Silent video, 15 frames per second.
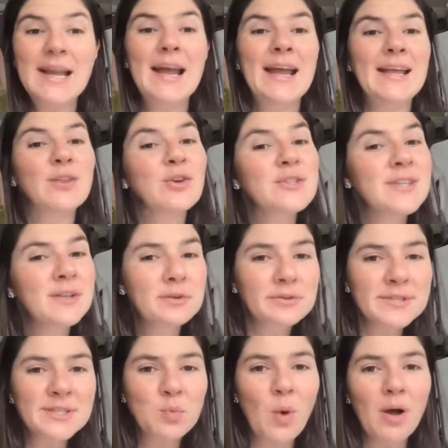It looks a little
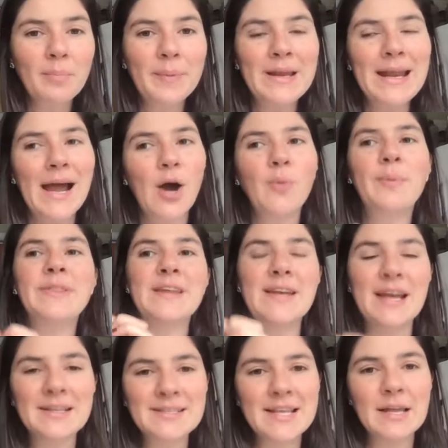swampy now, but the
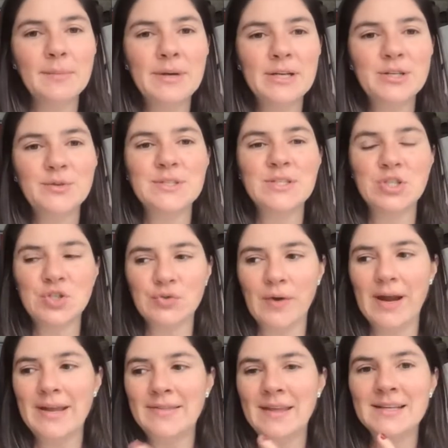next thing I'm going to do is
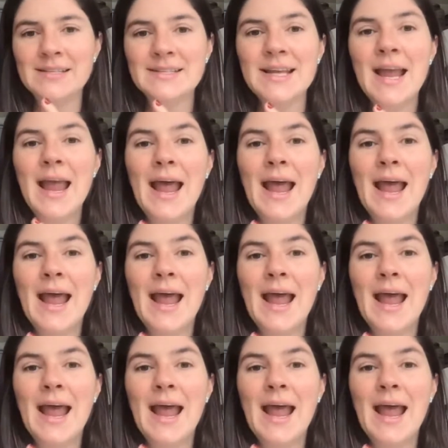drain this.